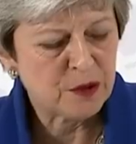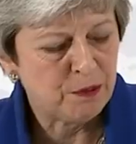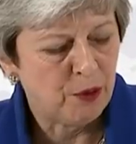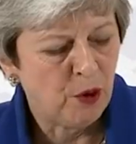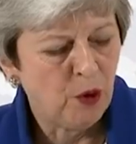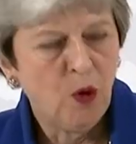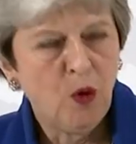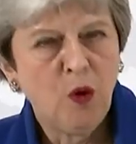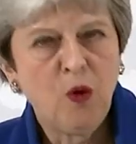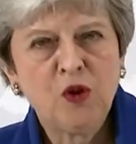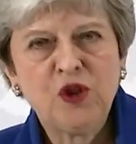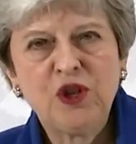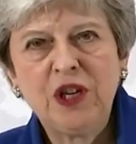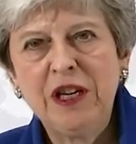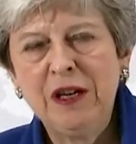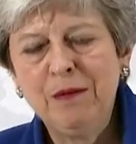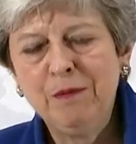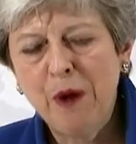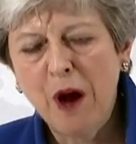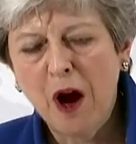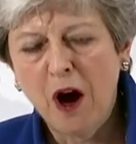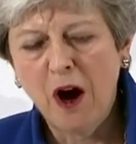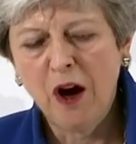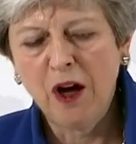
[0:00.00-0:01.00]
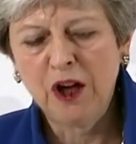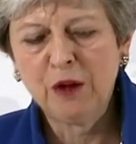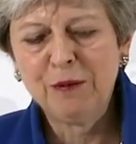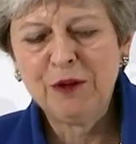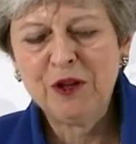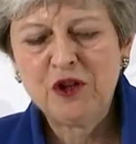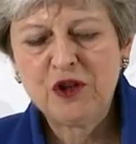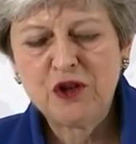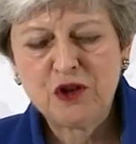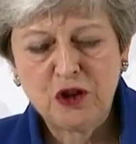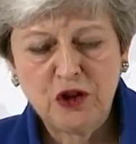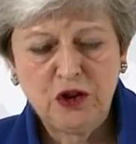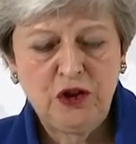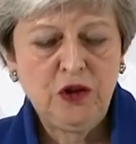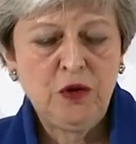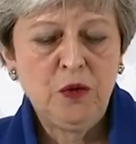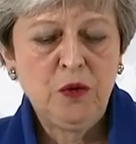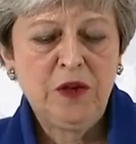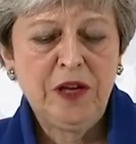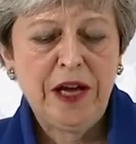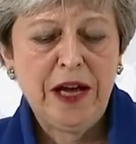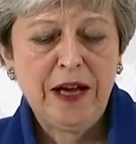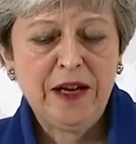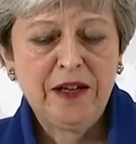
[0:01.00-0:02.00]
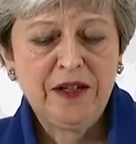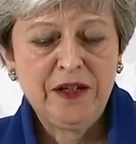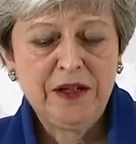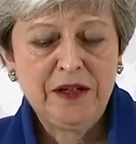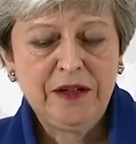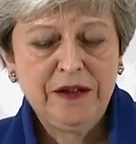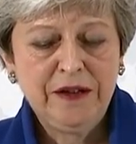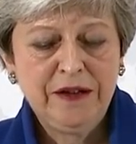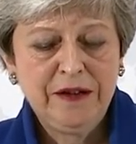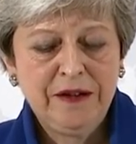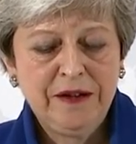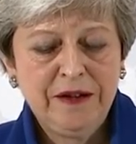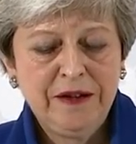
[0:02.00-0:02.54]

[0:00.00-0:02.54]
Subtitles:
support in Parliament to do that.